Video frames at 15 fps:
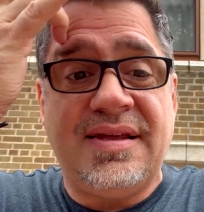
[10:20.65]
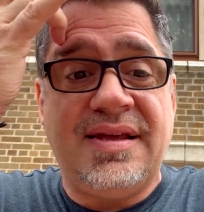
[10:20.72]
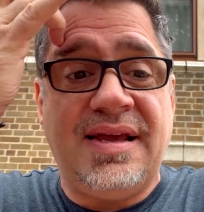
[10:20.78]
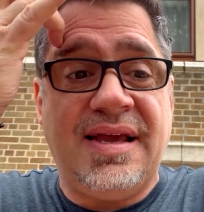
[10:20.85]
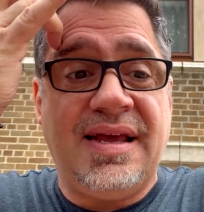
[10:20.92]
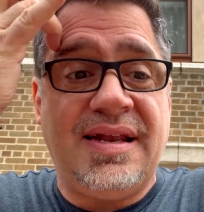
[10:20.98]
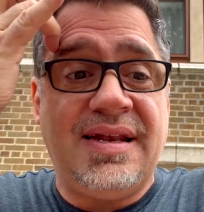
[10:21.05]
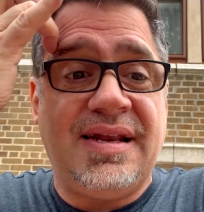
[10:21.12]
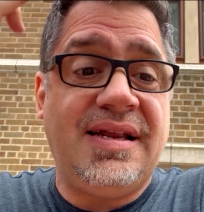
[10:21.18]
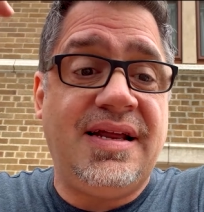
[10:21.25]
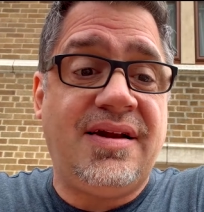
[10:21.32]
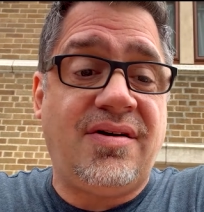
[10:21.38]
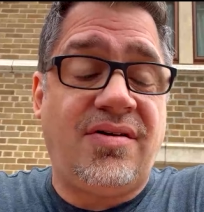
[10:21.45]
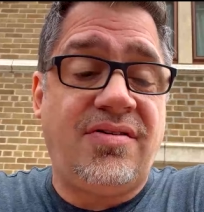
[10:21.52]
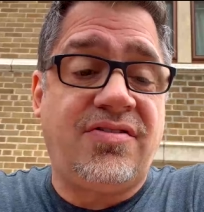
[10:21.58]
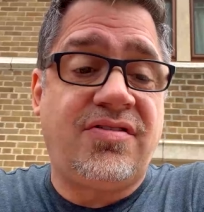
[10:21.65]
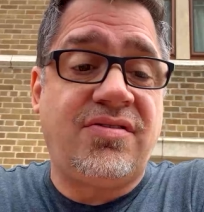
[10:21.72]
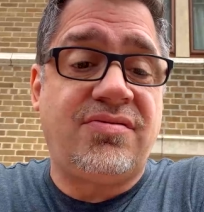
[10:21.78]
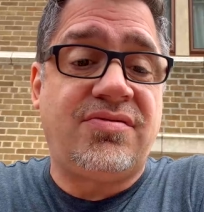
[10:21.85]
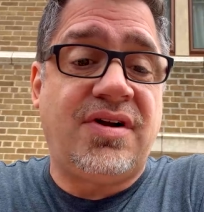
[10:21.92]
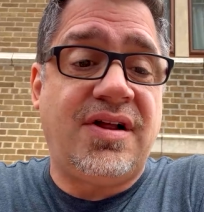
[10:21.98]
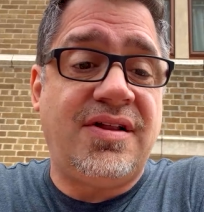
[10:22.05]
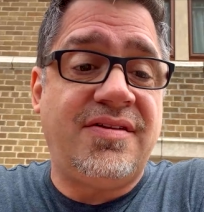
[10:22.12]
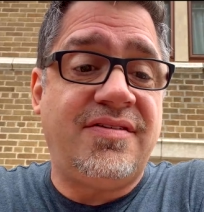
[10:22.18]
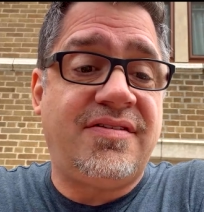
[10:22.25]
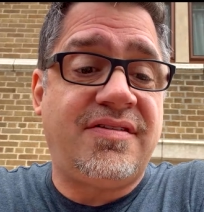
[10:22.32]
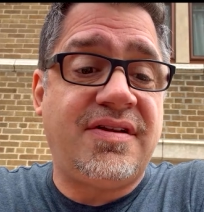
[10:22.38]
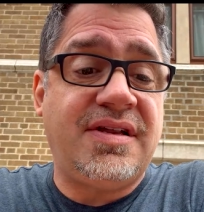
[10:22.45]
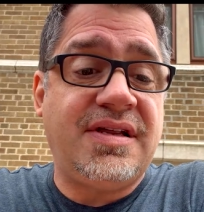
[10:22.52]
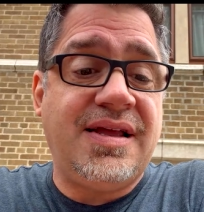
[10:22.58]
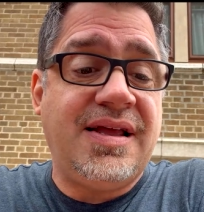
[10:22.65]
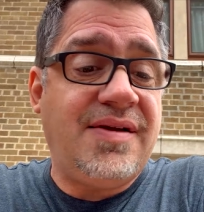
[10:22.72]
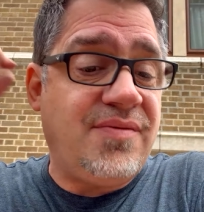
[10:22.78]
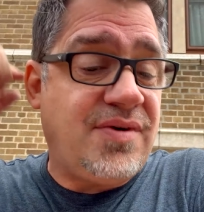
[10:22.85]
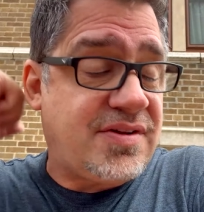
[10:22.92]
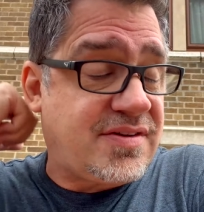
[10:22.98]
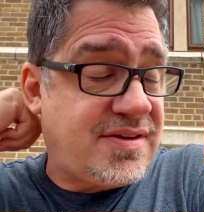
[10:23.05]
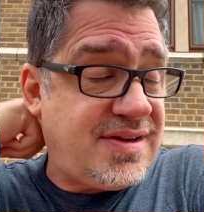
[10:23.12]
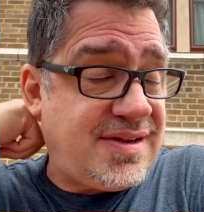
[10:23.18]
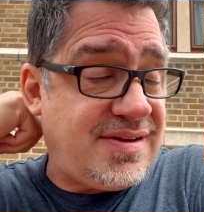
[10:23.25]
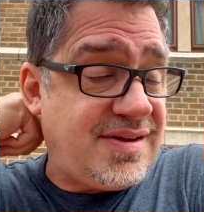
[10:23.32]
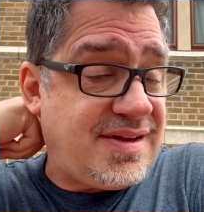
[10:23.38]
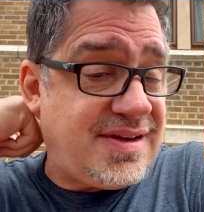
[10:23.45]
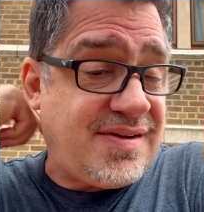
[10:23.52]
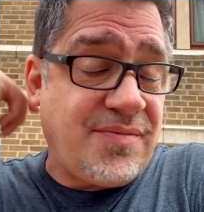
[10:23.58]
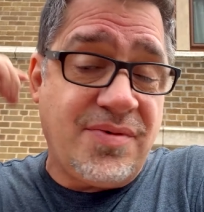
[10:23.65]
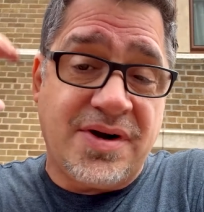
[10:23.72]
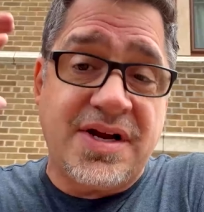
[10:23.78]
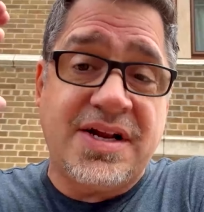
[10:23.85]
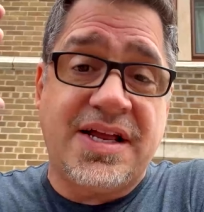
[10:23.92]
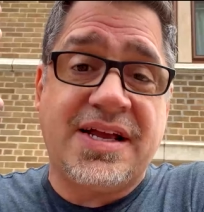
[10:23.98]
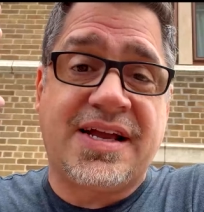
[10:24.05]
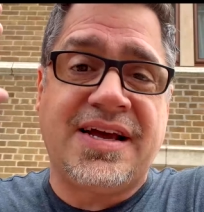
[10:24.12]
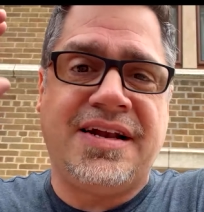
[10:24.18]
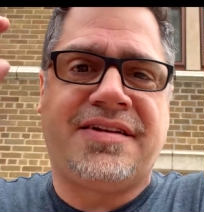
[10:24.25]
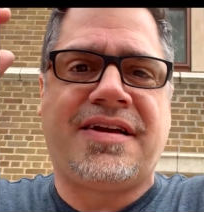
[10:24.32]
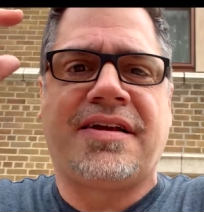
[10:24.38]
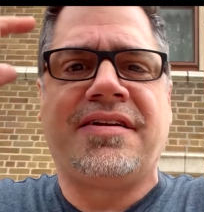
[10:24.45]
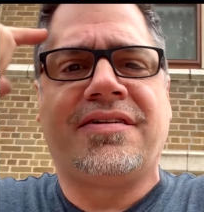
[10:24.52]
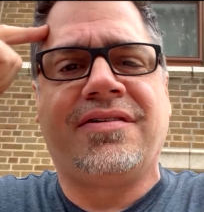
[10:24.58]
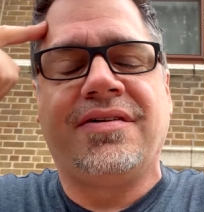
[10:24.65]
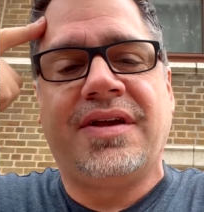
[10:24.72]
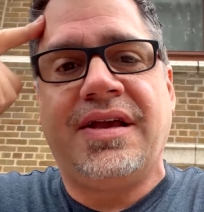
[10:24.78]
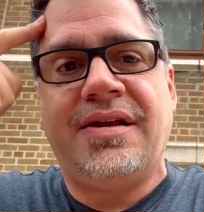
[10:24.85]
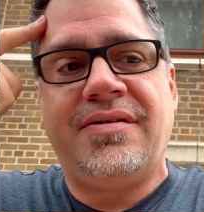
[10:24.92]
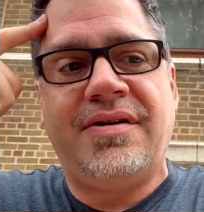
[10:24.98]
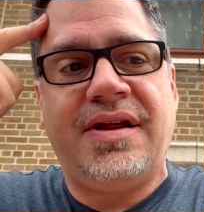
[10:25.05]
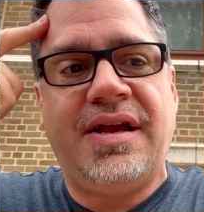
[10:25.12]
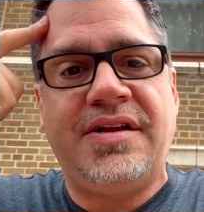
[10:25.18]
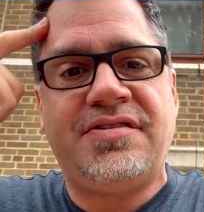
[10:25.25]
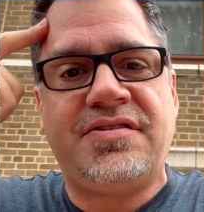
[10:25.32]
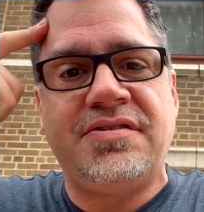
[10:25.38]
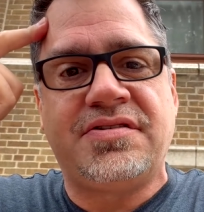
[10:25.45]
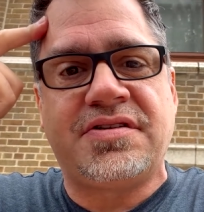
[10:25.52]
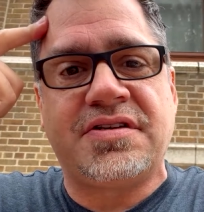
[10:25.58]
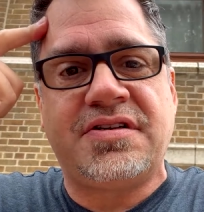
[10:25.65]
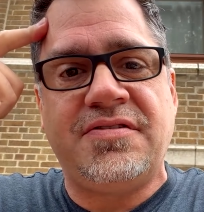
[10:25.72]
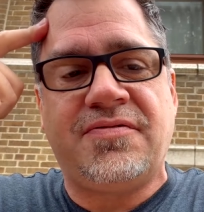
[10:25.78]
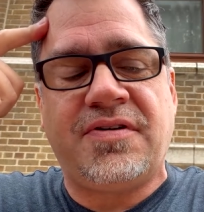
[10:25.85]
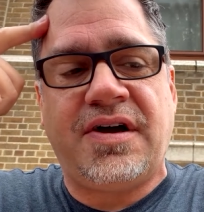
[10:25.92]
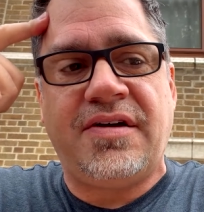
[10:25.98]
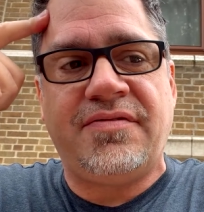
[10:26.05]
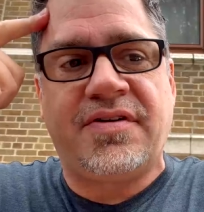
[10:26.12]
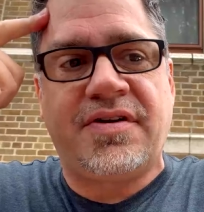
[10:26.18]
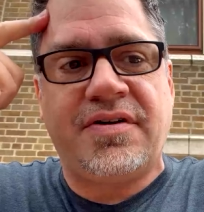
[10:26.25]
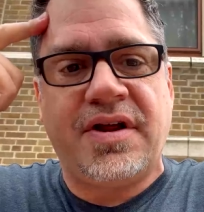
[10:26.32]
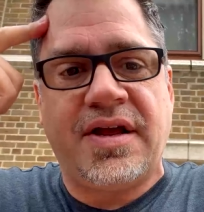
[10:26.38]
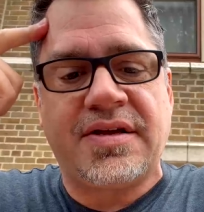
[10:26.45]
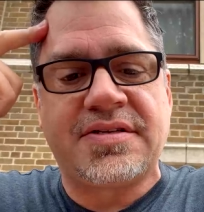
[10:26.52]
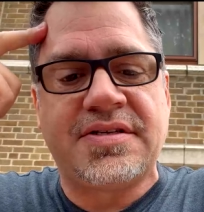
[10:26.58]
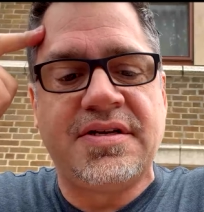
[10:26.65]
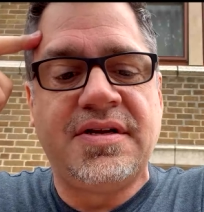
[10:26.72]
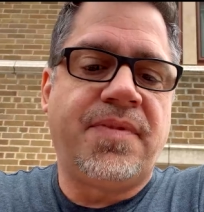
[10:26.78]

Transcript: And it also runs we're going to get kind of technical again, H.265 codecs,